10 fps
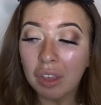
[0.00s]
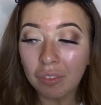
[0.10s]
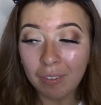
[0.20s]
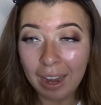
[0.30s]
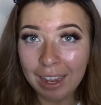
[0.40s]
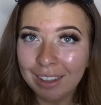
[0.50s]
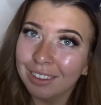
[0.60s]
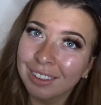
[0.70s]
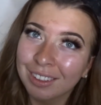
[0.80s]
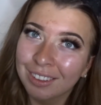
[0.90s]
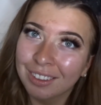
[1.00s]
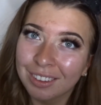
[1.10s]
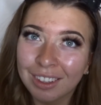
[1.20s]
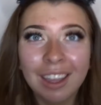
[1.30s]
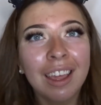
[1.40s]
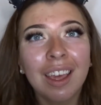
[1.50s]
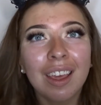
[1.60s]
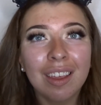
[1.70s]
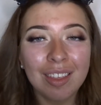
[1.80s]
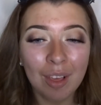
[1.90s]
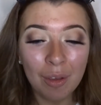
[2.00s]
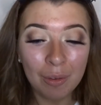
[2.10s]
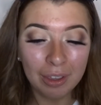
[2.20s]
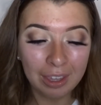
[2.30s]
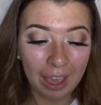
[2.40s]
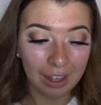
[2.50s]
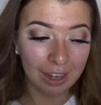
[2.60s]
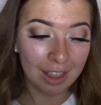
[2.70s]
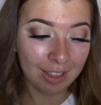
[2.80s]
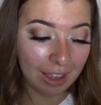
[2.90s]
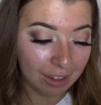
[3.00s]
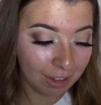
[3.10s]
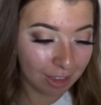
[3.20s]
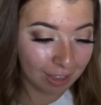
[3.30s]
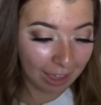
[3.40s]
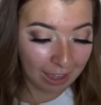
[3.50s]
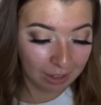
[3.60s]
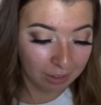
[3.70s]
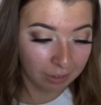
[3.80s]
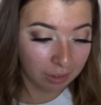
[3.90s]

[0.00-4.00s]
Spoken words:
Great. So yeah, let's get into skin.